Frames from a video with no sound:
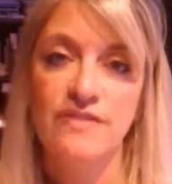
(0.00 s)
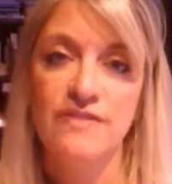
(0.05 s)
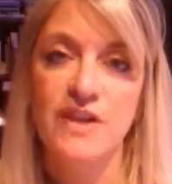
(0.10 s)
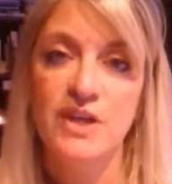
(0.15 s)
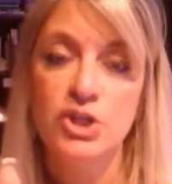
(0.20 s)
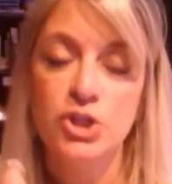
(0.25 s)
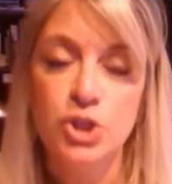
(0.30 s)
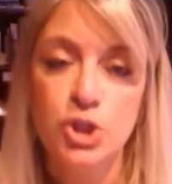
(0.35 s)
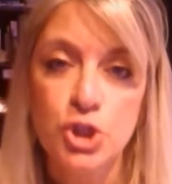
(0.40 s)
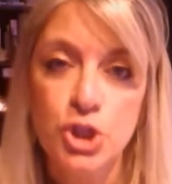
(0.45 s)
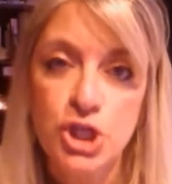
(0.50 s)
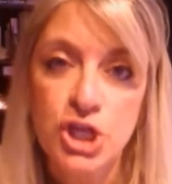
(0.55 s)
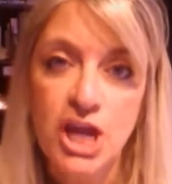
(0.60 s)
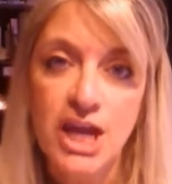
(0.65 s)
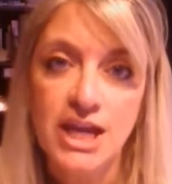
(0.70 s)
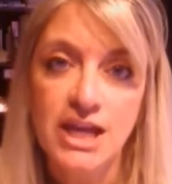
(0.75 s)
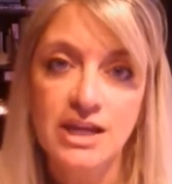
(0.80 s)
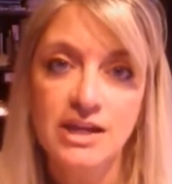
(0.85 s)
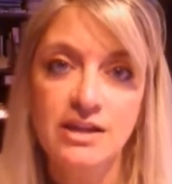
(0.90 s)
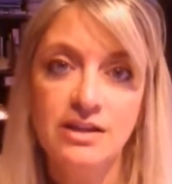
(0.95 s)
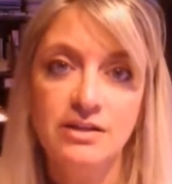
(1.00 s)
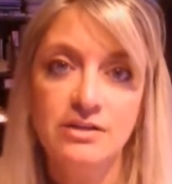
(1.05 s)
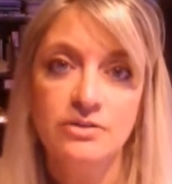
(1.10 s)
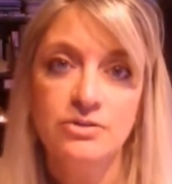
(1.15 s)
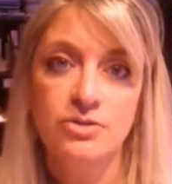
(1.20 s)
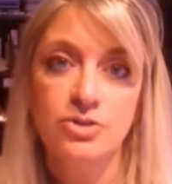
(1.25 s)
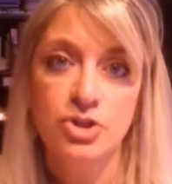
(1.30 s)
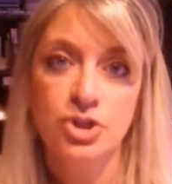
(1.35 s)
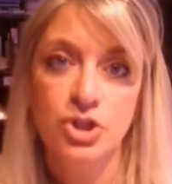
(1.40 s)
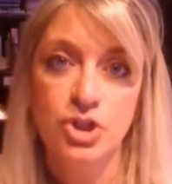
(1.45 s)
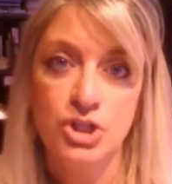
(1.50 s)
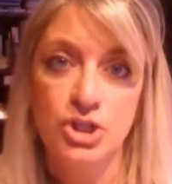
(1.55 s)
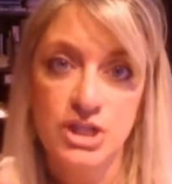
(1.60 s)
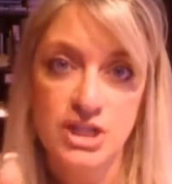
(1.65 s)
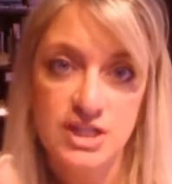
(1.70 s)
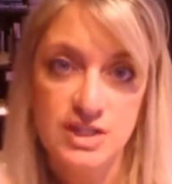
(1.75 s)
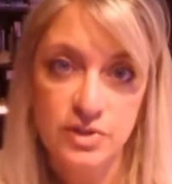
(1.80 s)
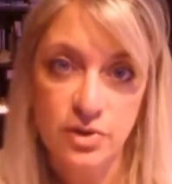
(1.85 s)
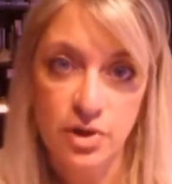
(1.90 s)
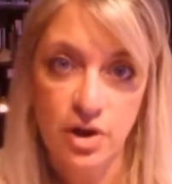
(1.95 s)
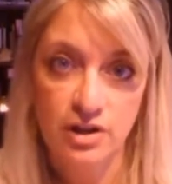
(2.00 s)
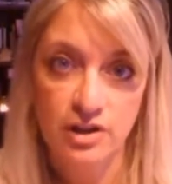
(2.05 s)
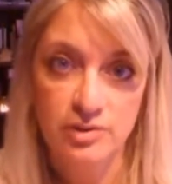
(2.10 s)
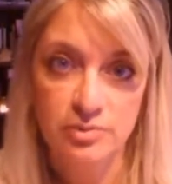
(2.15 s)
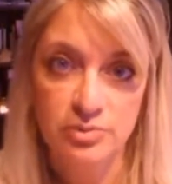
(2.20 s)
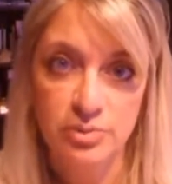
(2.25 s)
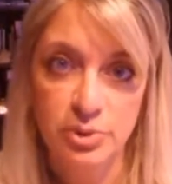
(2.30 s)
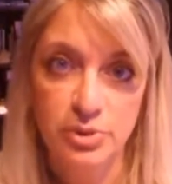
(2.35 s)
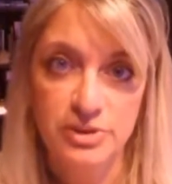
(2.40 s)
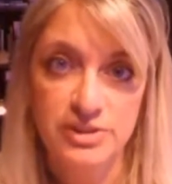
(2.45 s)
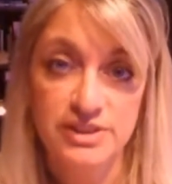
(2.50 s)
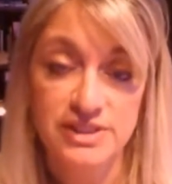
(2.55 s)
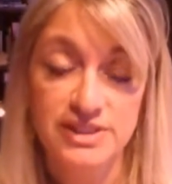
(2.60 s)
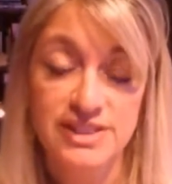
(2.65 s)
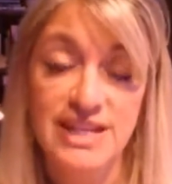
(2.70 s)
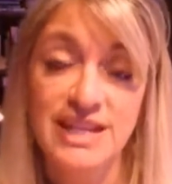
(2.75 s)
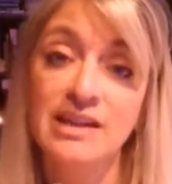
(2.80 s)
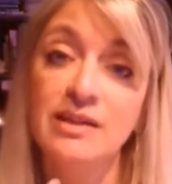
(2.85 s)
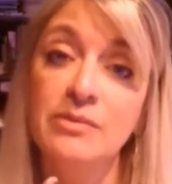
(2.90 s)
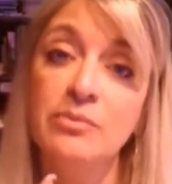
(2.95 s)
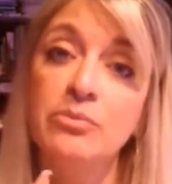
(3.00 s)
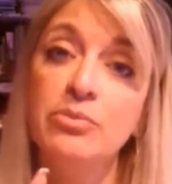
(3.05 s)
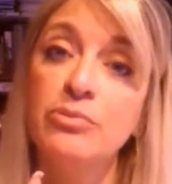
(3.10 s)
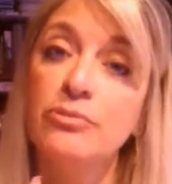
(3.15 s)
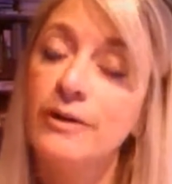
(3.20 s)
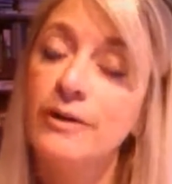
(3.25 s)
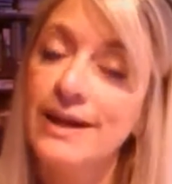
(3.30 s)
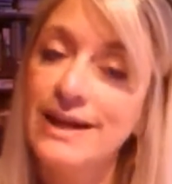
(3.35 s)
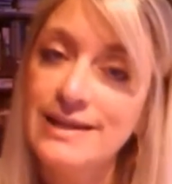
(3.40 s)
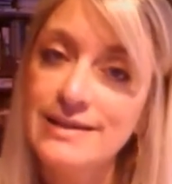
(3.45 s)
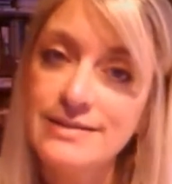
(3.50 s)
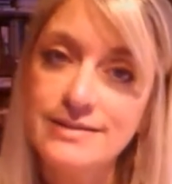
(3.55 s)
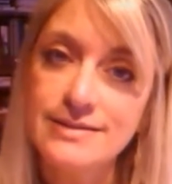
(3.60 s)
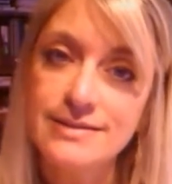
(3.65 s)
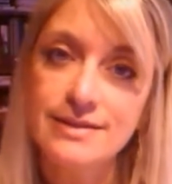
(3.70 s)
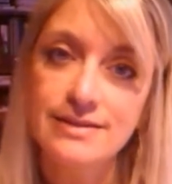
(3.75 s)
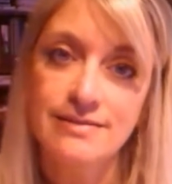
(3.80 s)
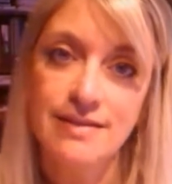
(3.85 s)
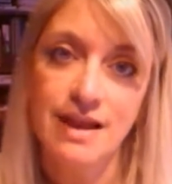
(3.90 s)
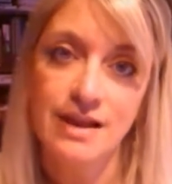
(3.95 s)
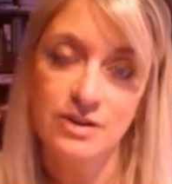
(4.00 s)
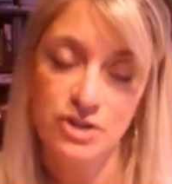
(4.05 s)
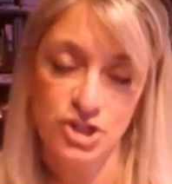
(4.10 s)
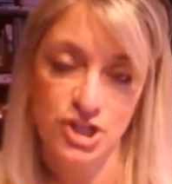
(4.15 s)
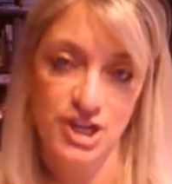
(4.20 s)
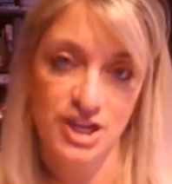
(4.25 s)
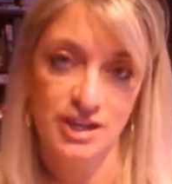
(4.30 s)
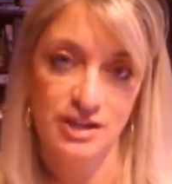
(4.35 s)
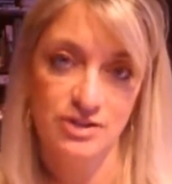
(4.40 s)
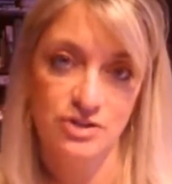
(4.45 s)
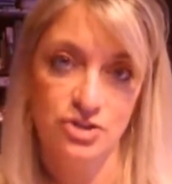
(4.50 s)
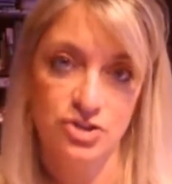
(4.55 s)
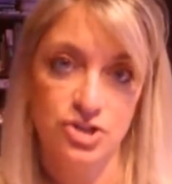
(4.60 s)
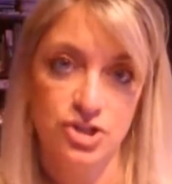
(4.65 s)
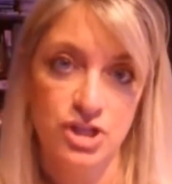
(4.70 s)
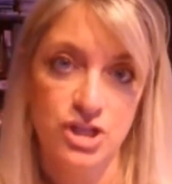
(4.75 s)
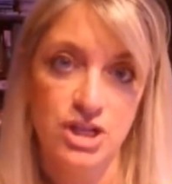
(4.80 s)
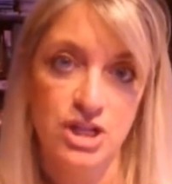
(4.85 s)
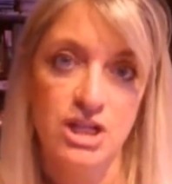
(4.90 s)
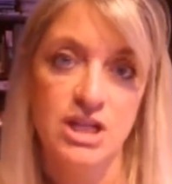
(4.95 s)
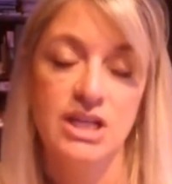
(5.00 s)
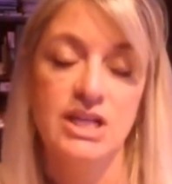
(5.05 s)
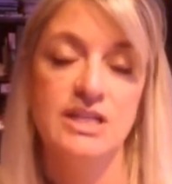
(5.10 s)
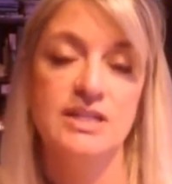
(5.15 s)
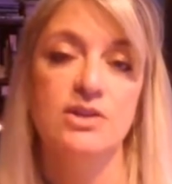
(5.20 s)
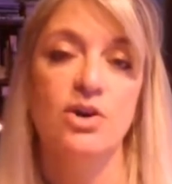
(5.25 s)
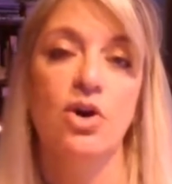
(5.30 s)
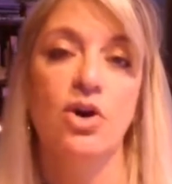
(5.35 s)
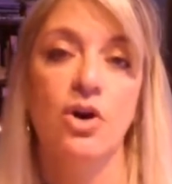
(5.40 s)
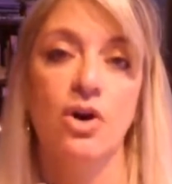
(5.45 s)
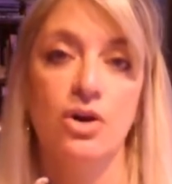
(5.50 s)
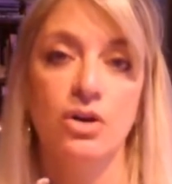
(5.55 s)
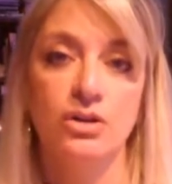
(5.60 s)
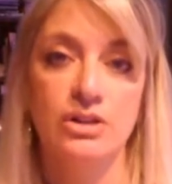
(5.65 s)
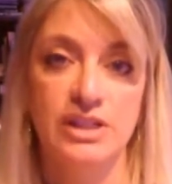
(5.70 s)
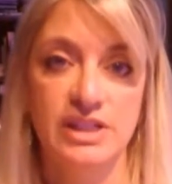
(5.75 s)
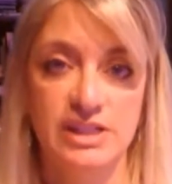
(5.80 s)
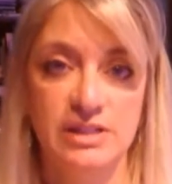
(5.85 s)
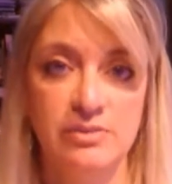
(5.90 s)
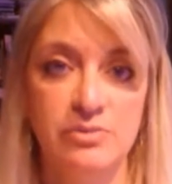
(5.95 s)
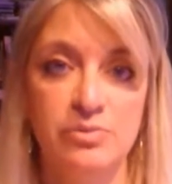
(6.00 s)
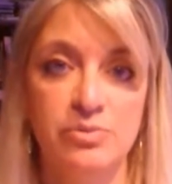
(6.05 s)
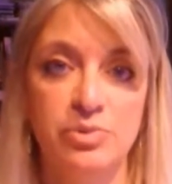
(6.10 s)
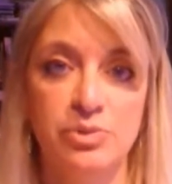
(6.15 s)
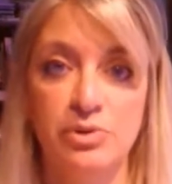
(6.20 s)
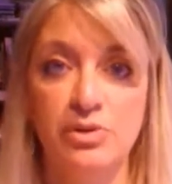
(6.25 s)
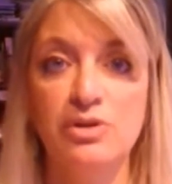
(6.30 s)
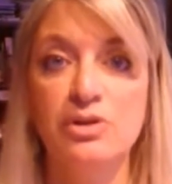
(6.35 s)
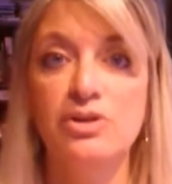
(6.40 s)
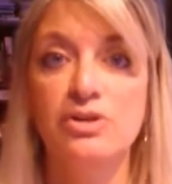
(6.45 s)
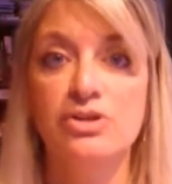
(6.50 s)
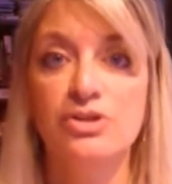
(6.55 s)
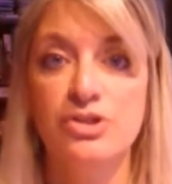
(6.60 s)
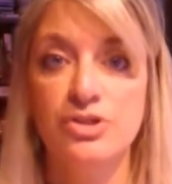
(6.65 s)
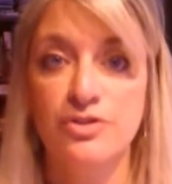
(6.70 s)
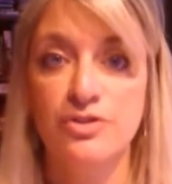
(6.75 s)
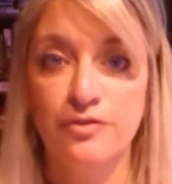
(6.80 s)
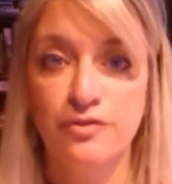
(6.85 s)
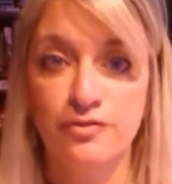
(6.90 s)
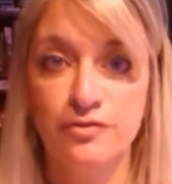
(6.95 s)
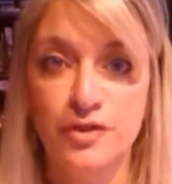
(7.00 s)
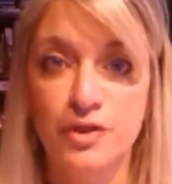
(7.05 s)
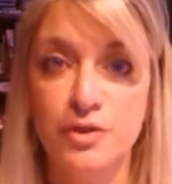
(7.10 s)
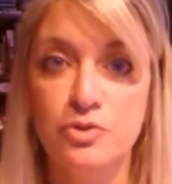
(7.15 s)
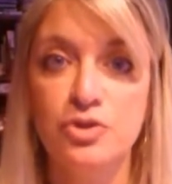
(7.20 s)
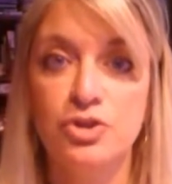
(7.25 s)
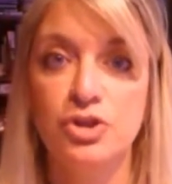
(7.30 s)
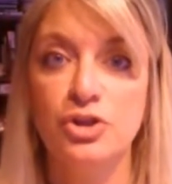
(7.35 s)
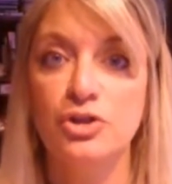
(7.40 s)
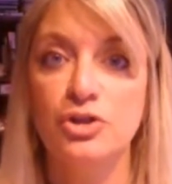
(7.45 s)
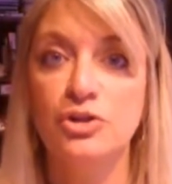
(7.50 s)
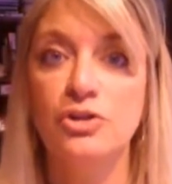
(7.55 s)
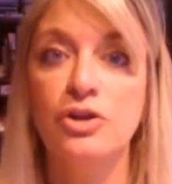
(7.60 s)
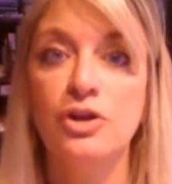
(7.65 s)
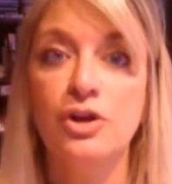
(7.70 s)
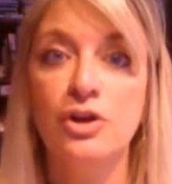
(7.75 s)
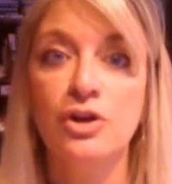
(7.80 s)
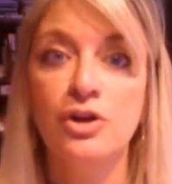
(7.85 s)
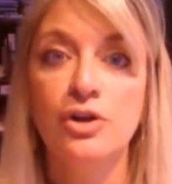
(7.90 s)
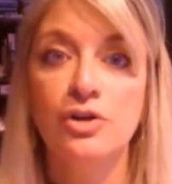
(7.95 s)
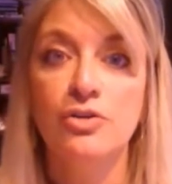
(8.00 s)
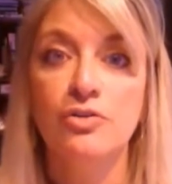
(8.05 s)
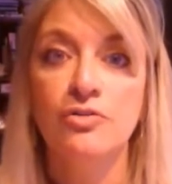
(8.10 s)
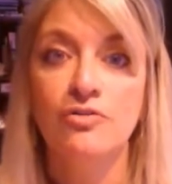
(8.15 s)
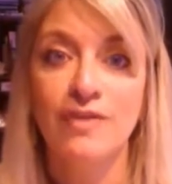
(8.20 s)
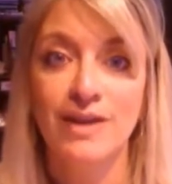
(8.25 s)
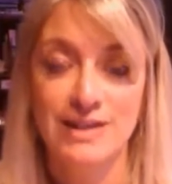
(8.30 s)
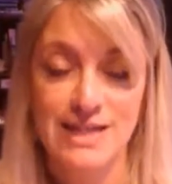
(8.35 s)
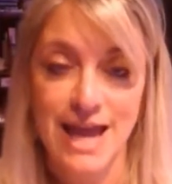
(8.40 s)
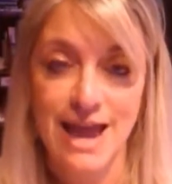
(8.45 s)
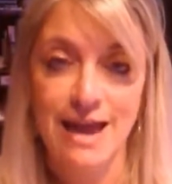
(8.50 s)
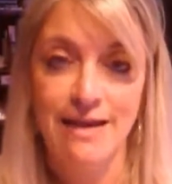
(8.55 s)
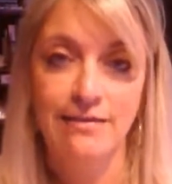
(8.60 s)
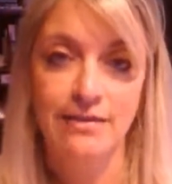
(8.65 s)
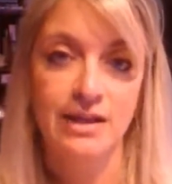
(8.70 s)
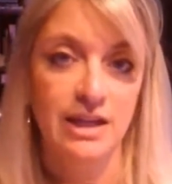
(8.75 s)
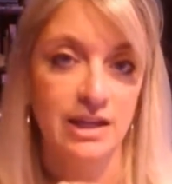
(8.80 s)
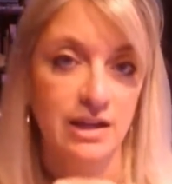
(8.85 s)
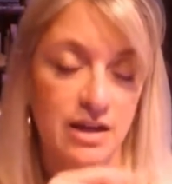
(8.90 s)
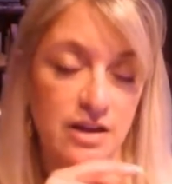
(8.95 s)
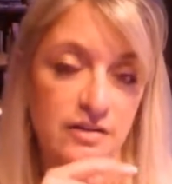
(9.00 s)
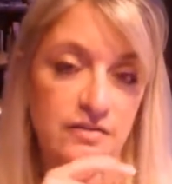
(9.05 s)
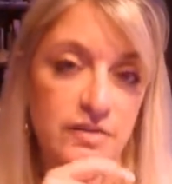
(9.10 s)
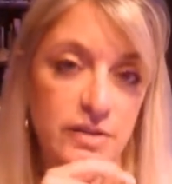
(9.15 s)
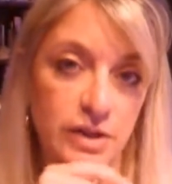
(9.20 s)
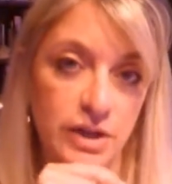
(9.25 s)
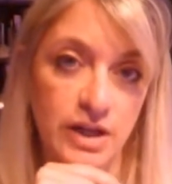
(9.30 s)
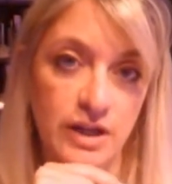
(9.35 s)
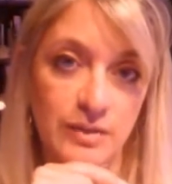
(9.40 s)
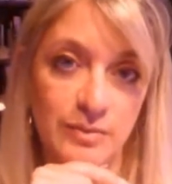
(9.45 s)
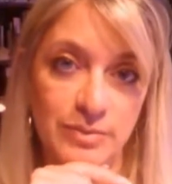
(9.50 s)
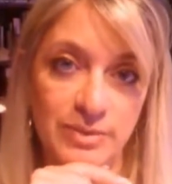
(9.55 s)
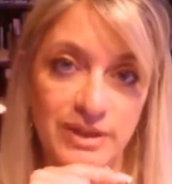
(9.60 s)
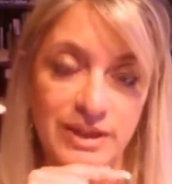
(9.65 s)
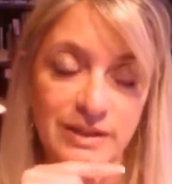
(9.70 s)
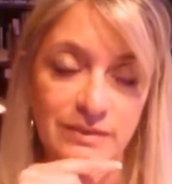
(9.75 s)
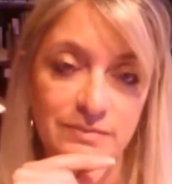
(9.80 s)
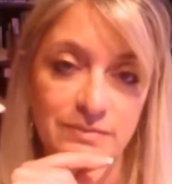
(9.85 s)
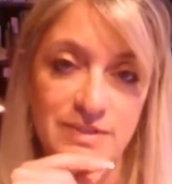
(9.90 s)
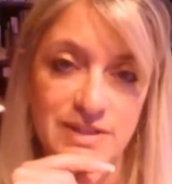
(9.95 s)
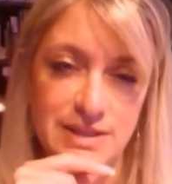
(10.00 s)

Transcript: that change is all important, and embracing that change is all important to the future vitality of their company.